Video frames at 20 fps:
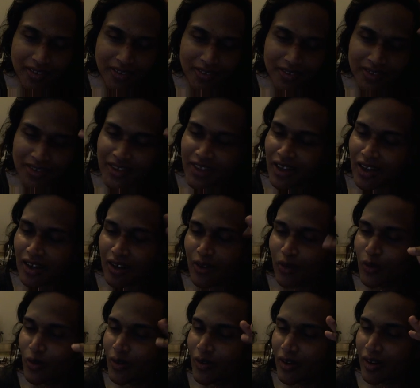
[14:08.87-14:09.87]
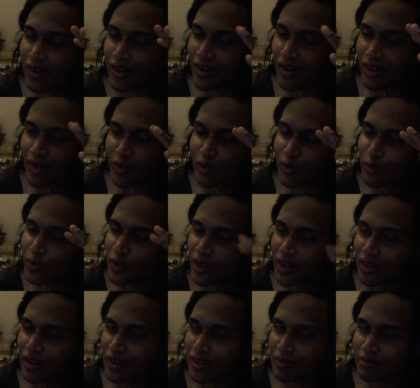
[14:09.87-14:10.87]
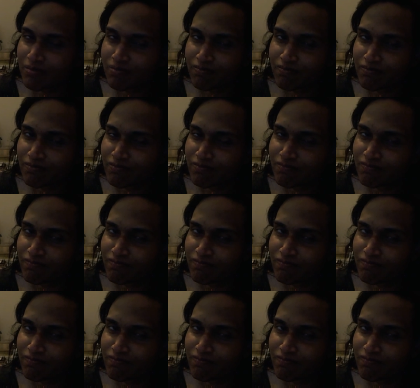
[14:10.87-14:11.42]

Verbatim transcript: You see how how um,